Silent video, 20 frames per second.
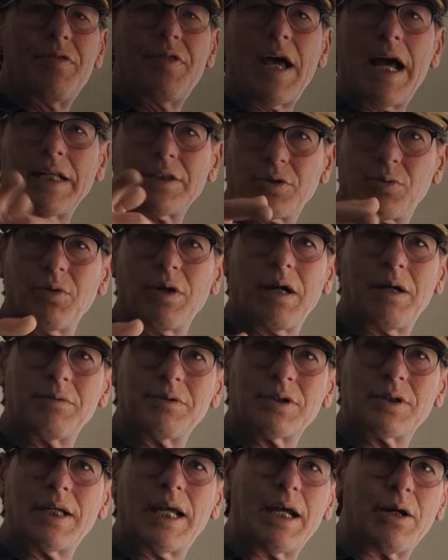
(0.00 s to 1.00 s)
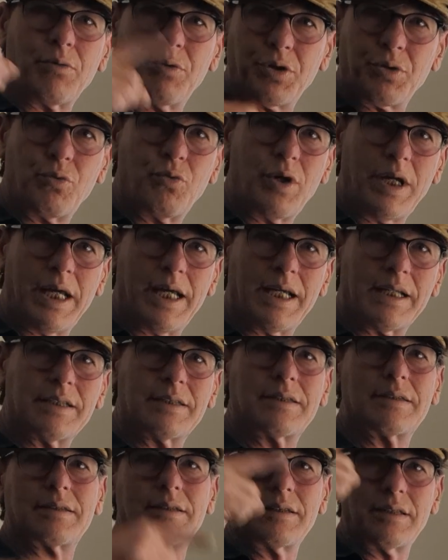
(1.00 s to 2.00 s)
that's where I was saying with
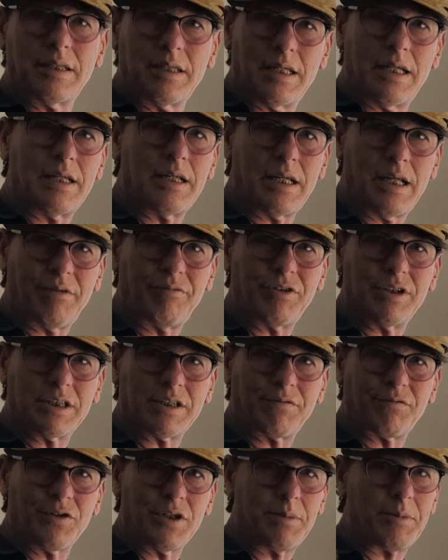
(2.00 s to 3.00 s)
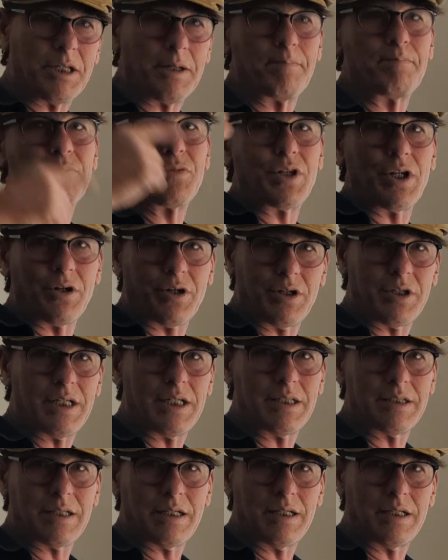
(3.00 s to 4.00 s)
Wix, if it's freemium, they're going
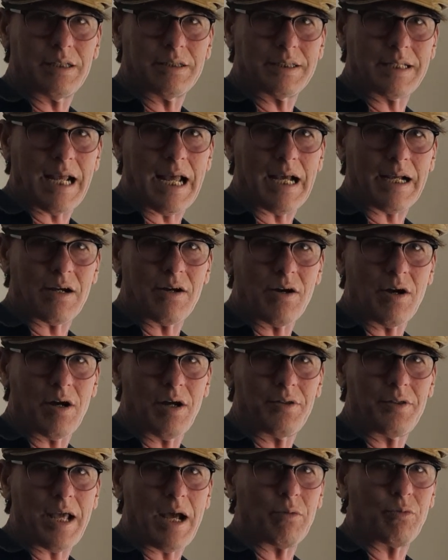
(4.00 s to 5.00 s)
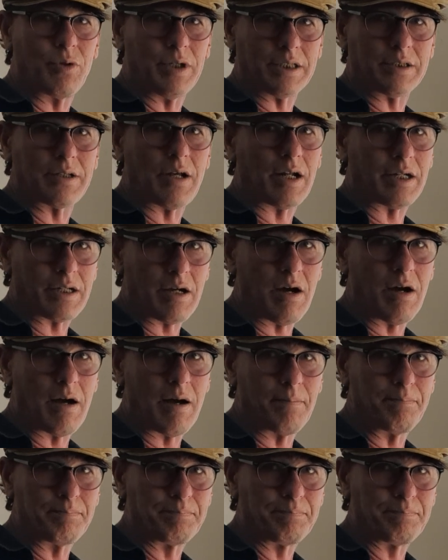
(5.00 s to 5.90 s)
to tack on that Wix.com.